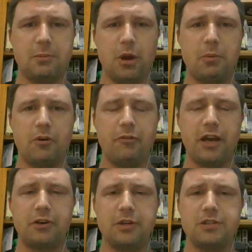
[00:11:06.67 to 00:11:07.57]
mobile
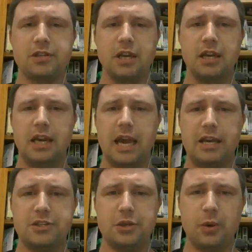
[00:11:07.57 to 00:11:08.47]
factories
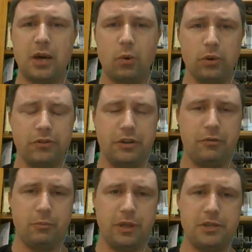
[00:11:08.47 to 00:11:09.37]
added to all of the
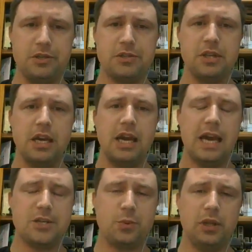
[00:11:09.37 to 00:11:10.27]
different pledges,
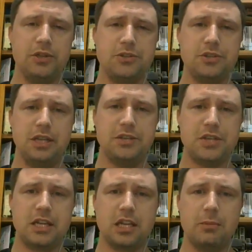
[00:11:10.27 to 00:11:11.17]
as well as the
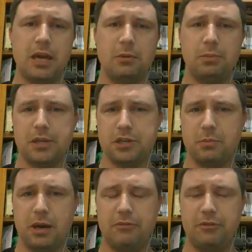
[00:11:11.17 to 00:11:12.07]
Sector Commander pledge, and
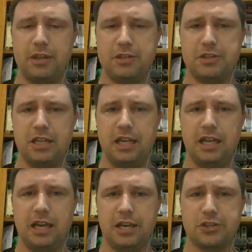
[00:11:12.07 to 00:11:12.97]
above there's
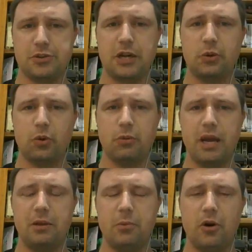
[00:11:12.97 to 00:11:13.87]
the Extractor
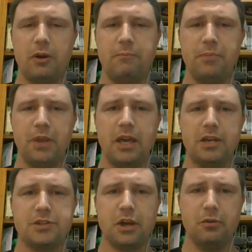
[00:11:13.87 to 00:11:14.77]
Automated Mine.
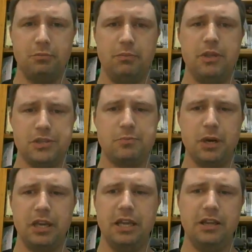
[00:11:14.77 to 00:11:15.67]
So this is
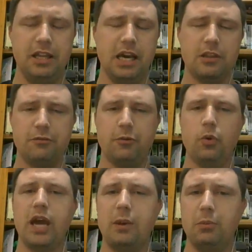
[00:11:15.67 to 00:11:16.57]
bringing in the full
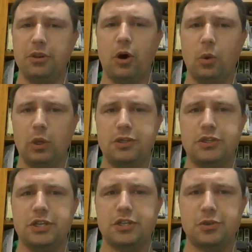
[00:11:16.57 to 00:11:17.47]
game with the whole
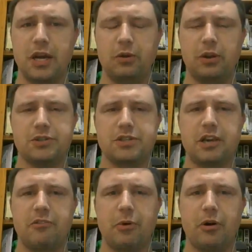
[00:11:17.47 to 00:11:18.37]
logistics train and lots of
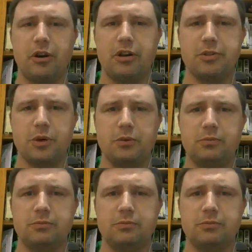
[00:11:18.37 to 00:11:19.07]
stuff behind it as well.